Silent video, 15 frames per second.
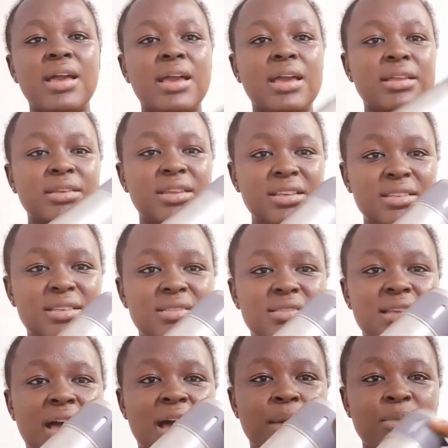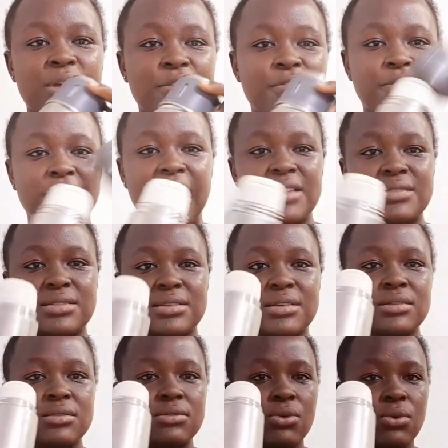this is a flask.
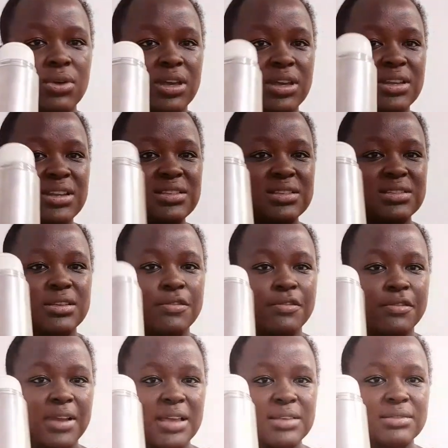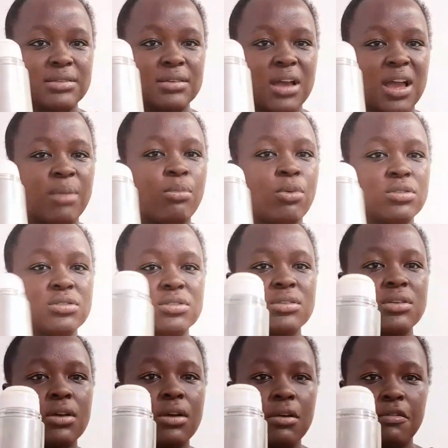Okay, this is a flask I bought
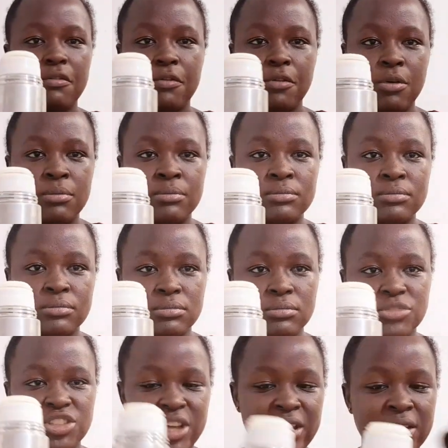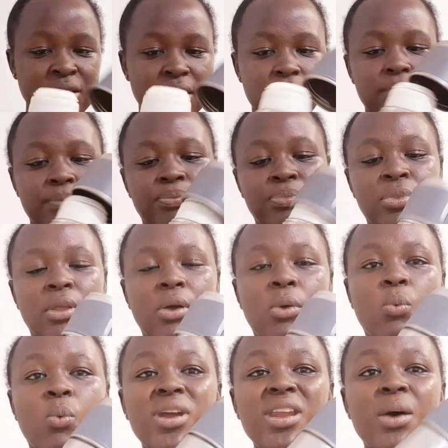from China.
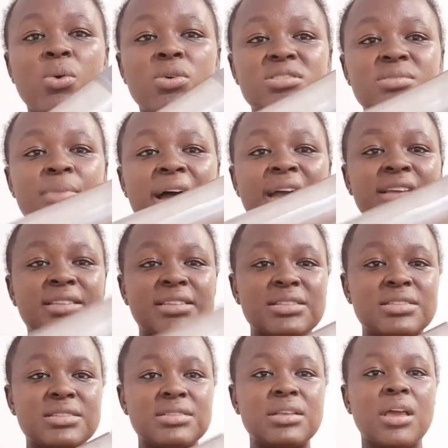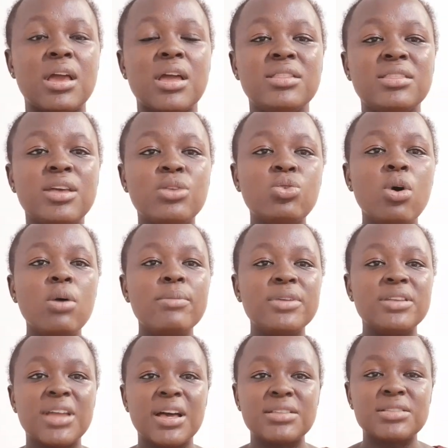When I was buying this, they told me
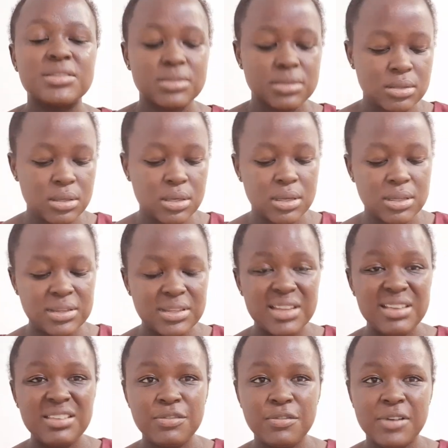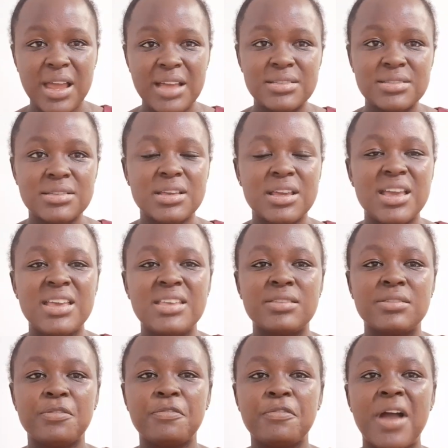that this flask is
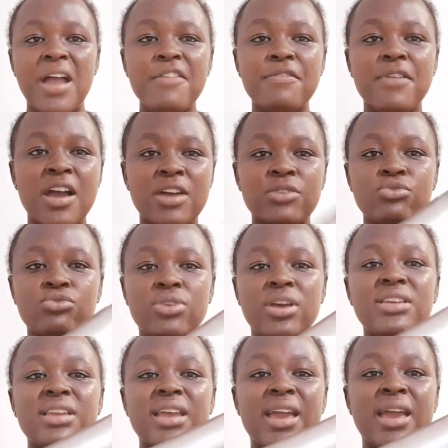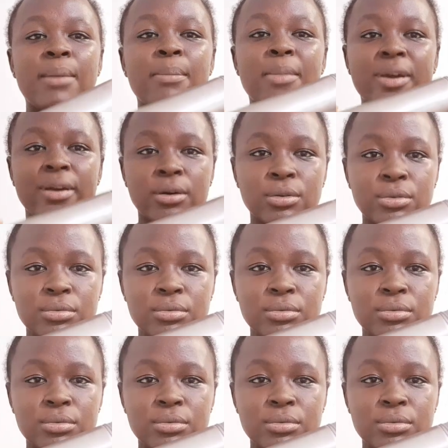500 ml.